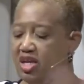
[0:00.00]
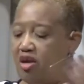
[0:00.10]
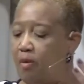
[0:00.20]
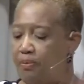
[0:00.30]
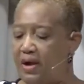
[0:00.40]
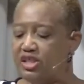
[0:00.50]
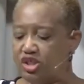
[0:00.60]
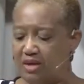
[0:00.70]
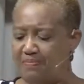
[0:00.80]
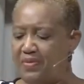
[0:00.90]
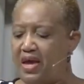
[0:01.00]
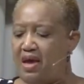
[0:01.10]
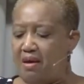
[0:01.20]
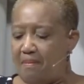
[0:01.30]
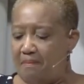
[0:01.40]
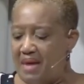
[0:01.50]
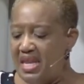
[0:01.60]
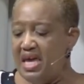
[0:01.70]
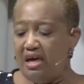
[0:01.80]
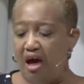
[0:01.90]
and oppression.
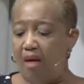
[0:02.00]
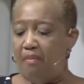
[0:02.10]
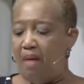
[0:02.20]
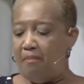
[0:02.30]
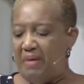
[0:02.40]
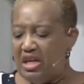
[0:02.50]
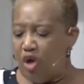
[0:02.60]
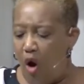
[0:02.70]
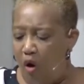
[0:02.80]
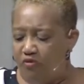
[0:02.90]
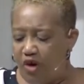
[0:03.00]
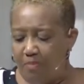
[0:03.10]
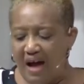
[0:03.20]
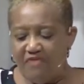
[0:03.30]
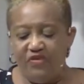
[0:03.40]
Many come bent over by